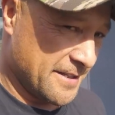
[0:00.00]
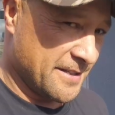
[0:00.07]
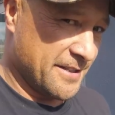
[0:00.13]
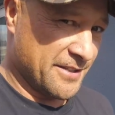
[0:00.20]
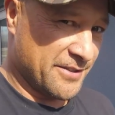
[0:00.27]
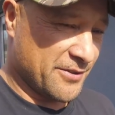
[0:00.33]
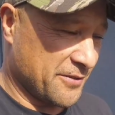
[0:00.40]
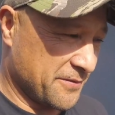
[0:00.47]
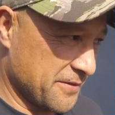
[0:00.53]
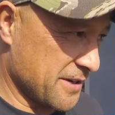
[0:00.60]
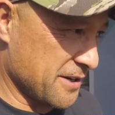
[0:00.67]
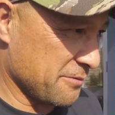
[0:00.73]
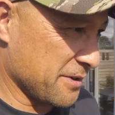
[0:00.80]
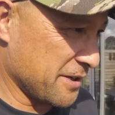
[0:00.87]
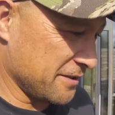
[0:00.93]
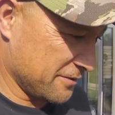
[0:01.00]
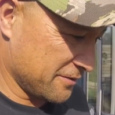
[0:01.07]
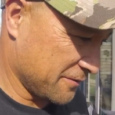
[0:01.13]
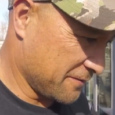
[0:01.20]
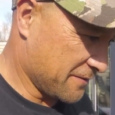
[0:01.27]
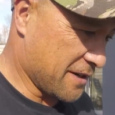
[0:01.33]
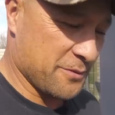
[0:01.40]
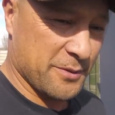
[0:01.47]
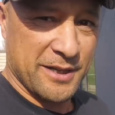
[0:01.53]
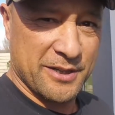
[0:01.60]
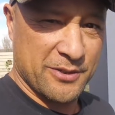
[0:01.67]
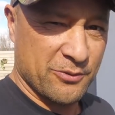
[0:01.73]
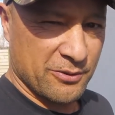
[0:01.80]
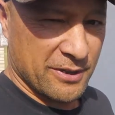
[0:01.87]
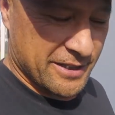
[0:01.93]
It's not far away, not far away at
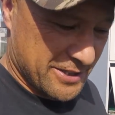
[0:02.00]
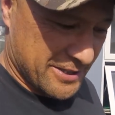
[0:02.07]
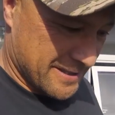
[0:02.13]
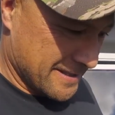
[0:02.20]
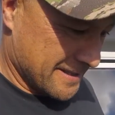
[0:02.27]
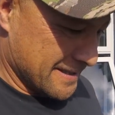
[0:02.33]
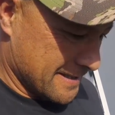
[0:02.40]
all actually.